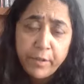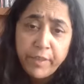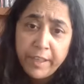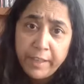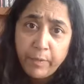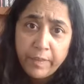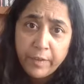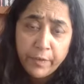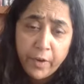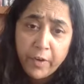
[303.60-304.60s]
think the
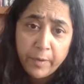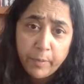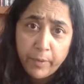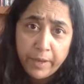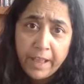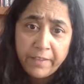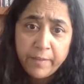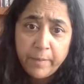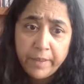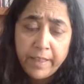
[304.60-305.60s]
starting point has to
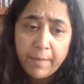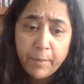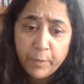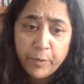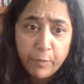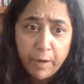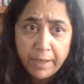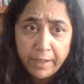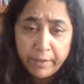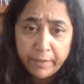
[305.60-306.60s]
be that most
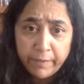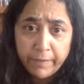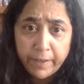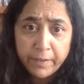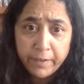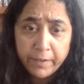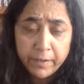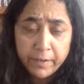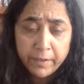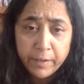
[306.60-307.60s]
writing is a failure.
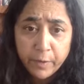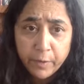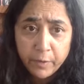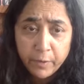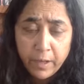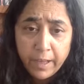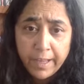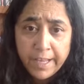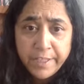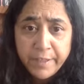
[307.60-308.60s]

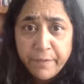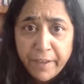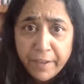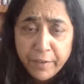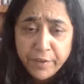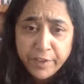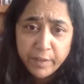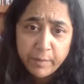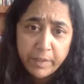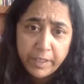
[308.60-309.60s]
It's a failure to
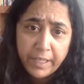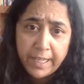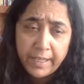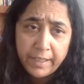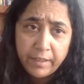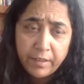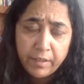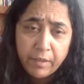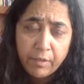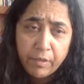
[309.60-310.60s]
communicate
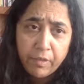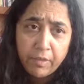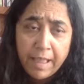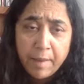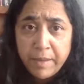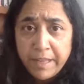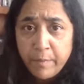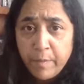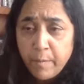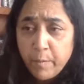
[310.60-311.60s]

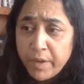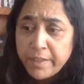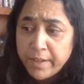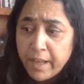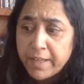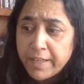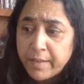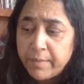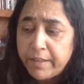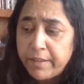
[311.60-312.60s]
and what it does. I
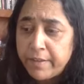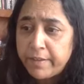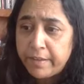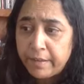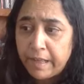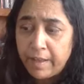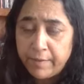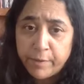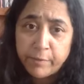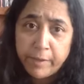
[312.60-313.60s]
mean, this is the kind of
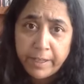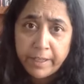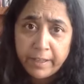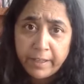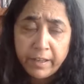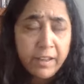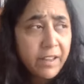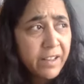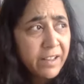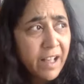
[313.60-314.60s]
Derridian
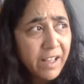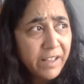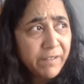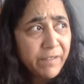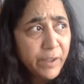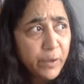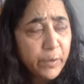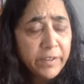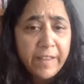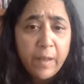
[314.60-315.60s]
kind of view,
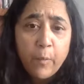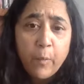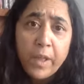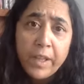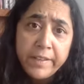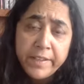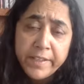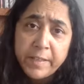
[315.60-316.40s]
is that what it does,